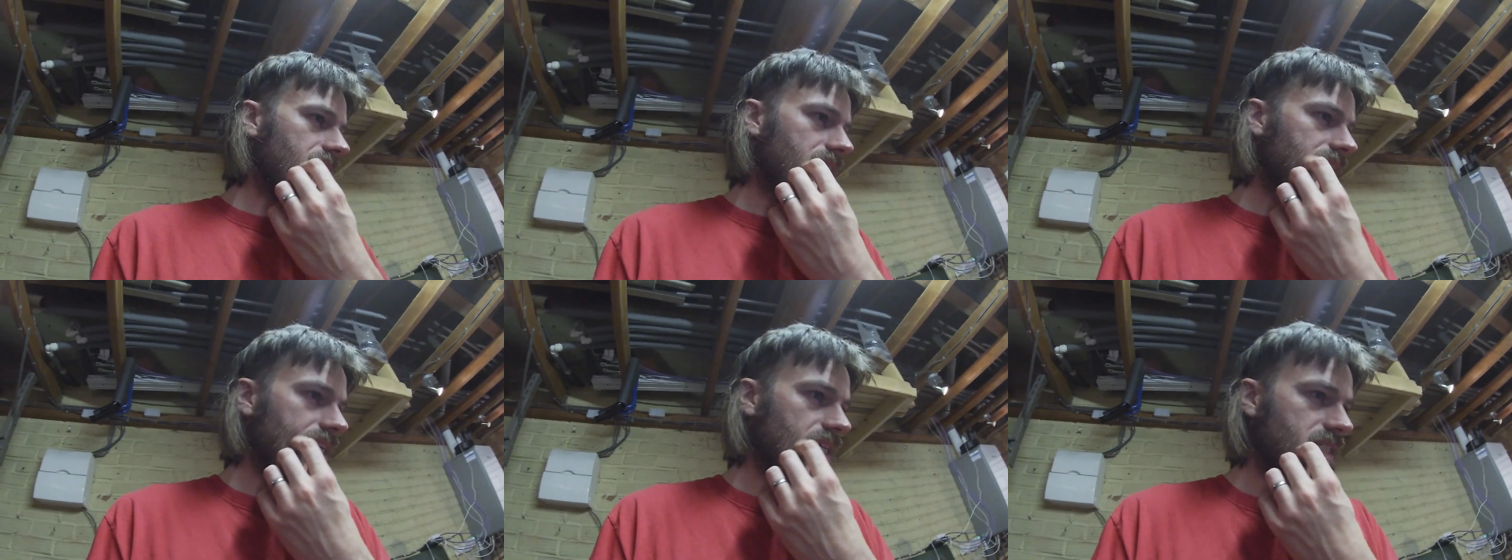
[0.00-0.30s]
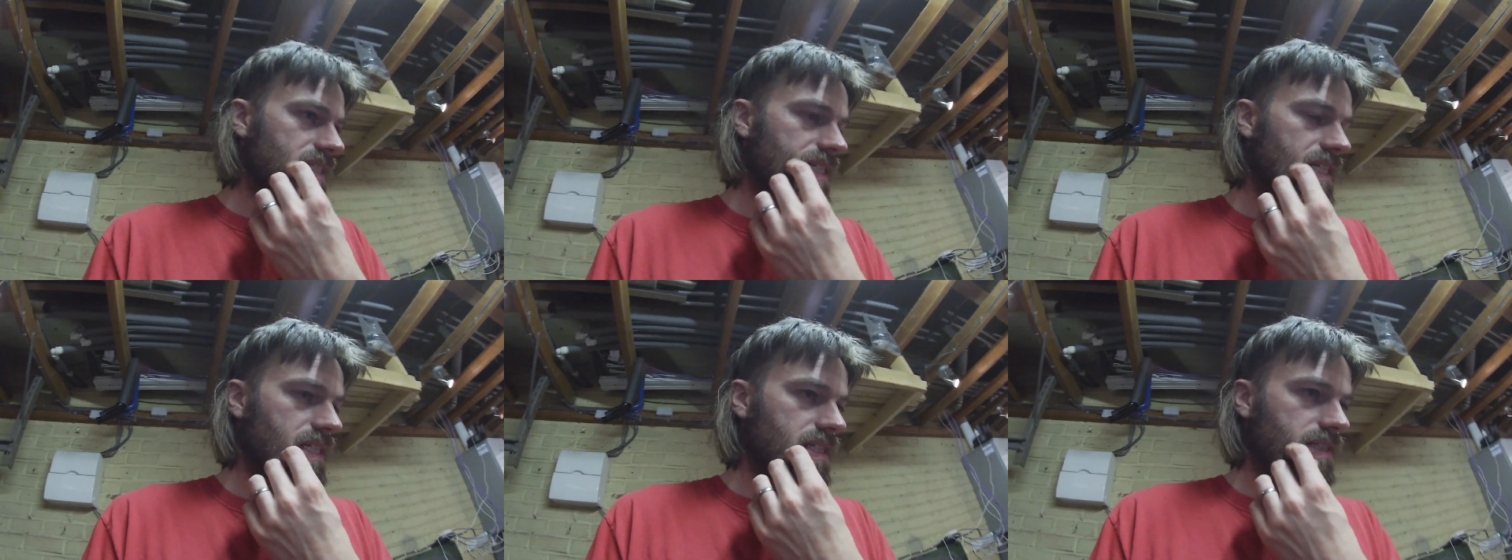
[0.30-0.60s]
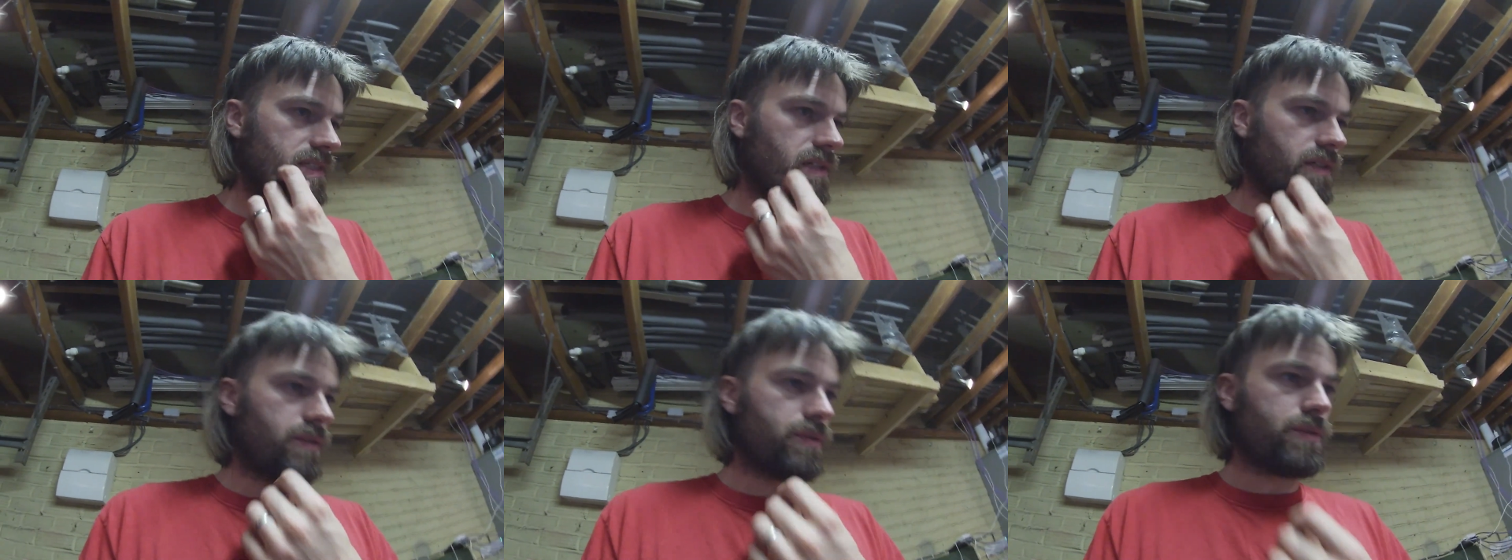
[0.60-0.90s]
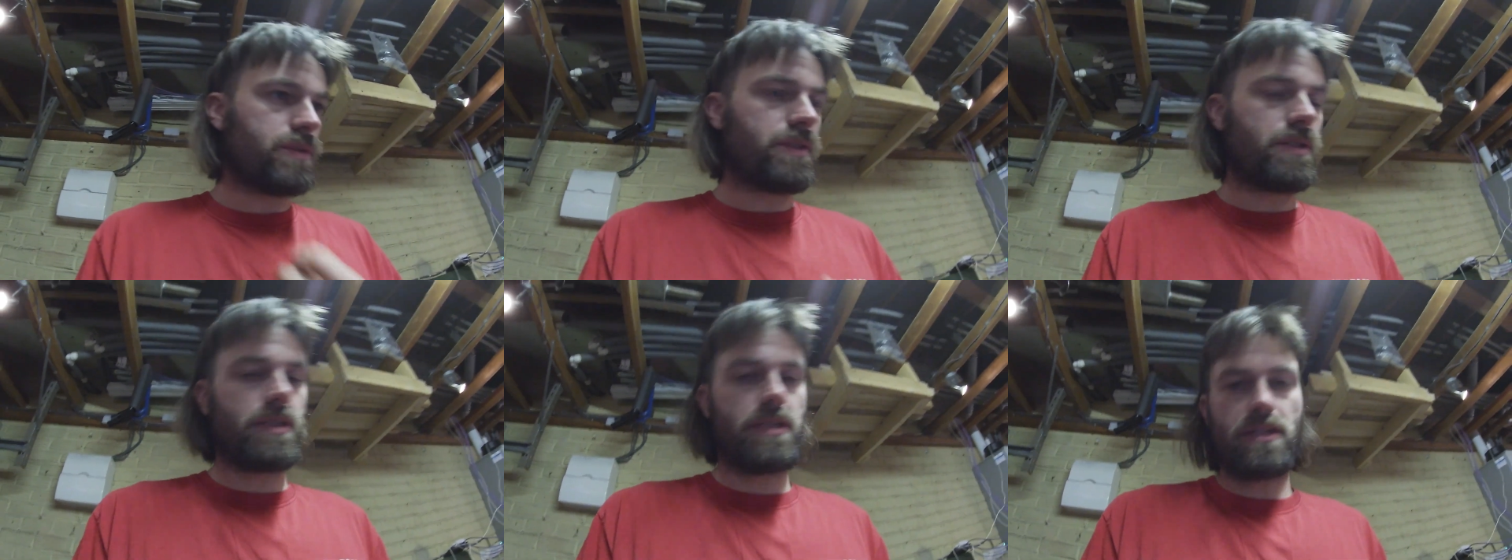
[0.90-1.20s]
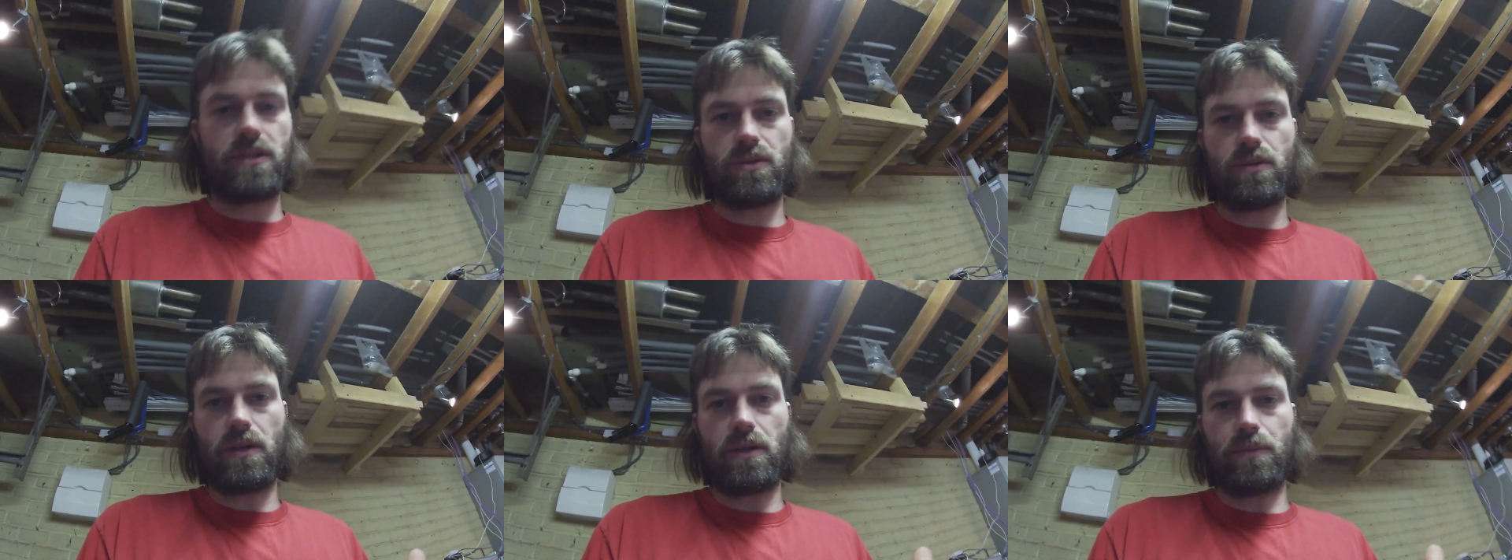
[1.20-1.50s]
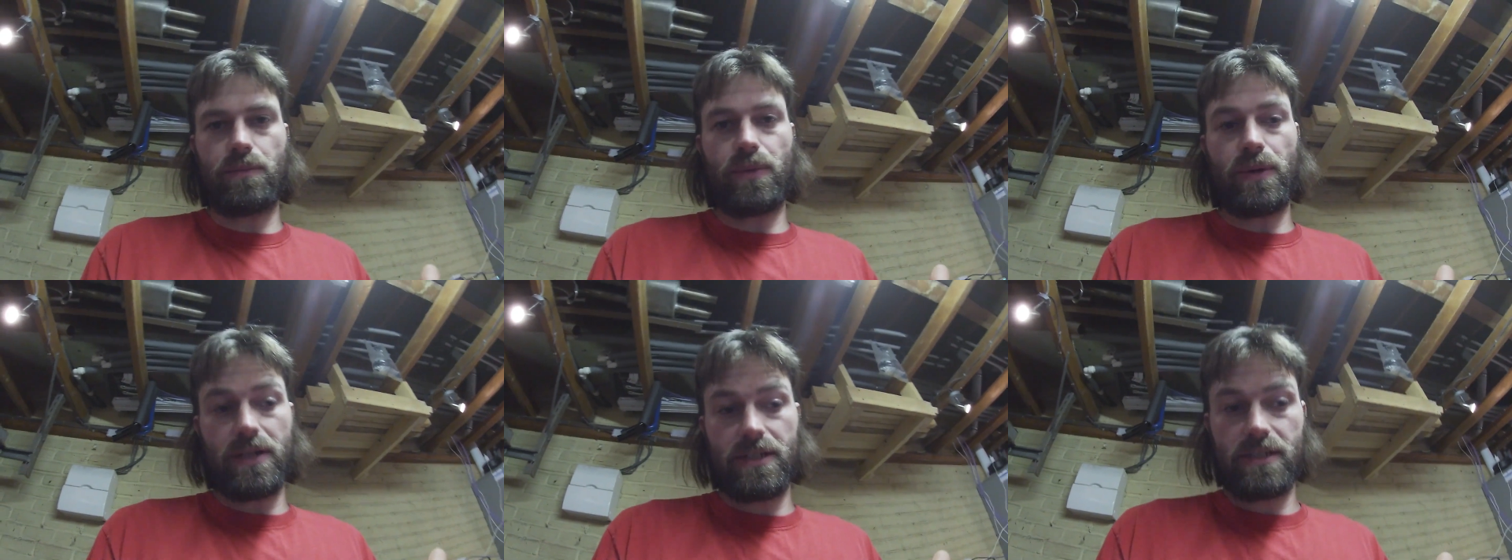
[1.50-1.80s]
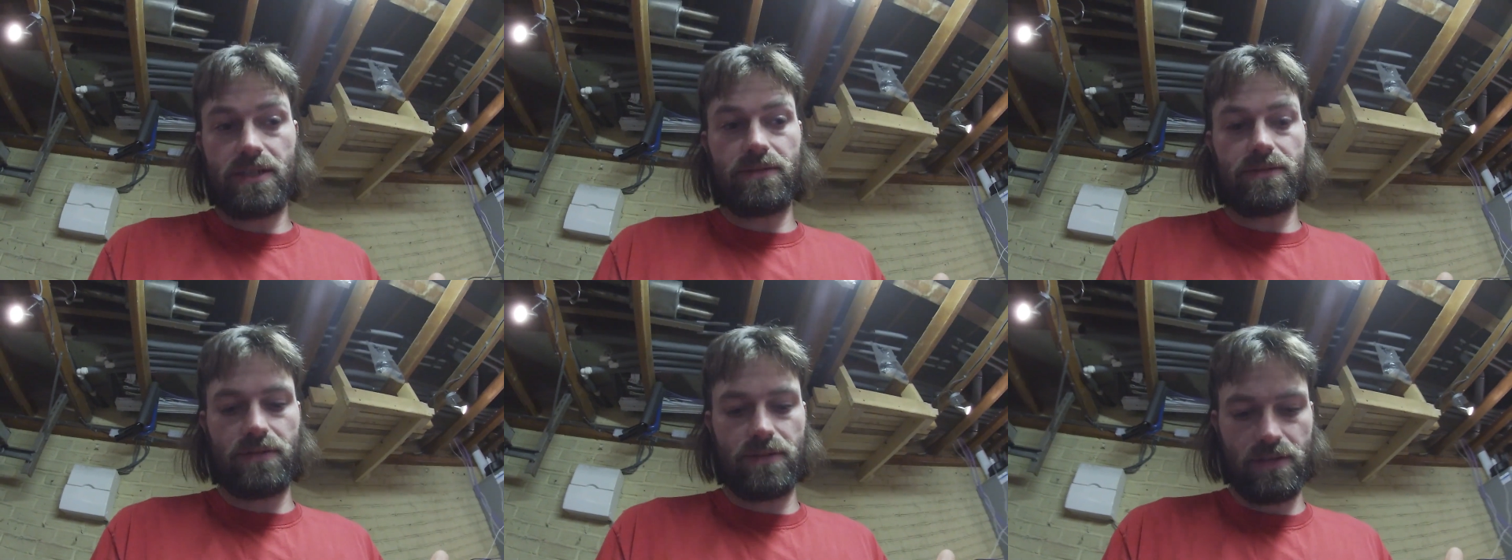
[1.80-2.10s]
30 years old, that's quite
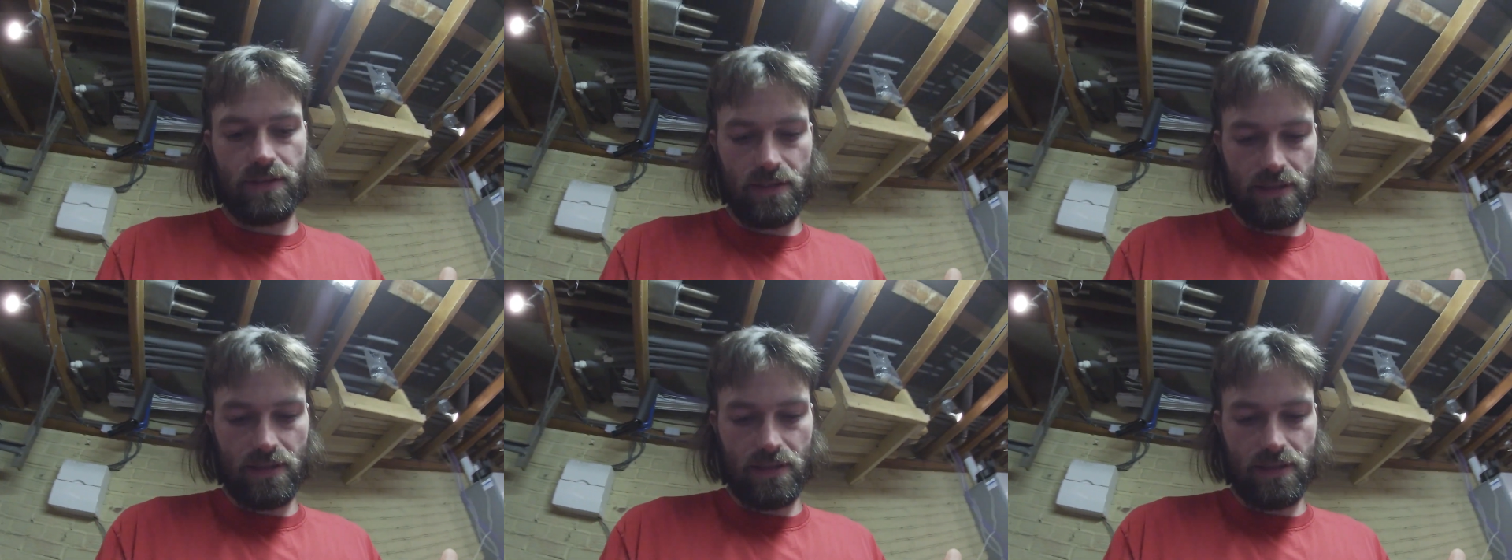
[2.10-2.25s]
impressive.